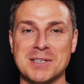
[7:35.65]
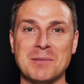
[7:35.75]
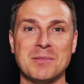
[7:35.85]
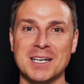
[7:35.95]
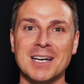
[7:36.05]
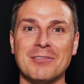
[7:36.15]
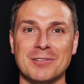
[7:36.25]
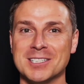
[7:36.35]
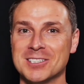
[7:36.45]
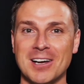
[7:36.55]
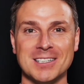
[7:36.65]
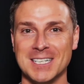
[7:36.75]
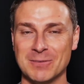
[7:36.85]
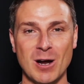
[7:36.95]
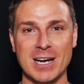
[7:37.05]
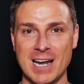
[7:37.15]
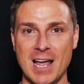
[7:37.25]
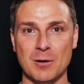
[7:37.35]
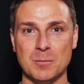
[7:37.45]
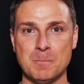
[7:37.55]
something different starting right
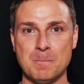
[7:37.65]
now.